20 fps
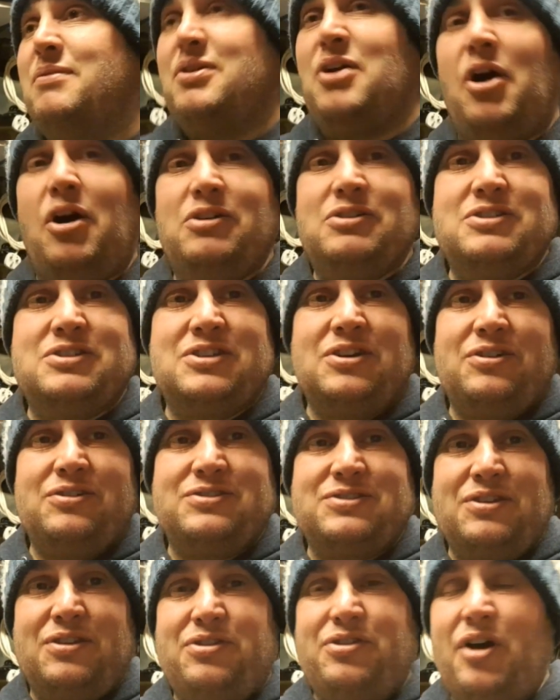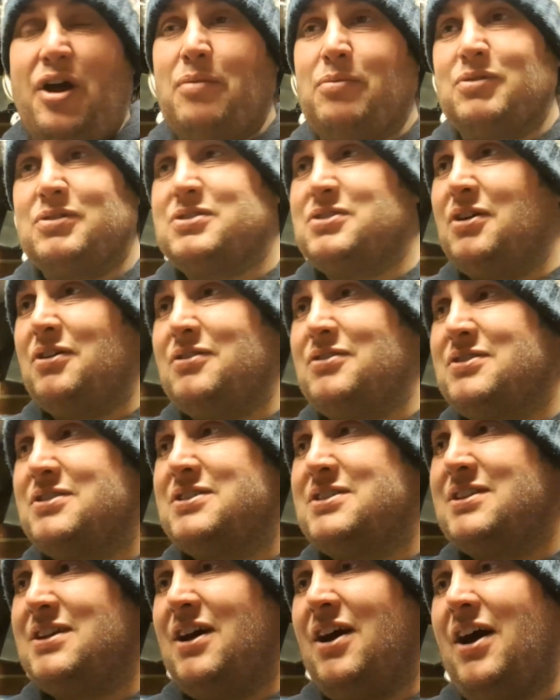Cotton socks and thermal
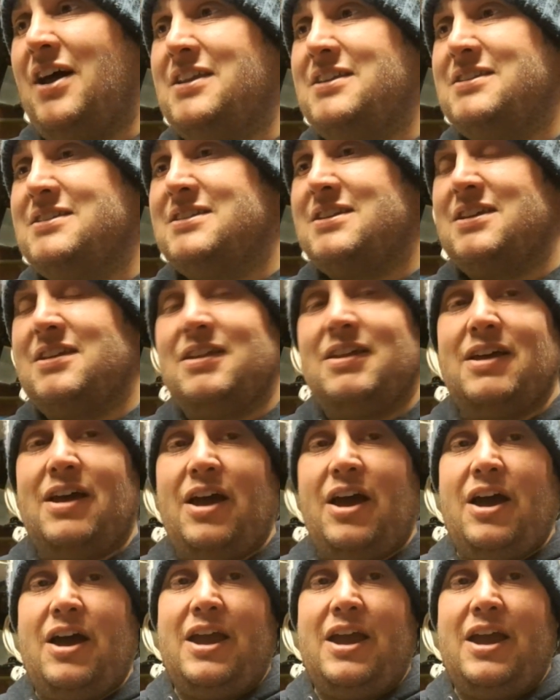socks under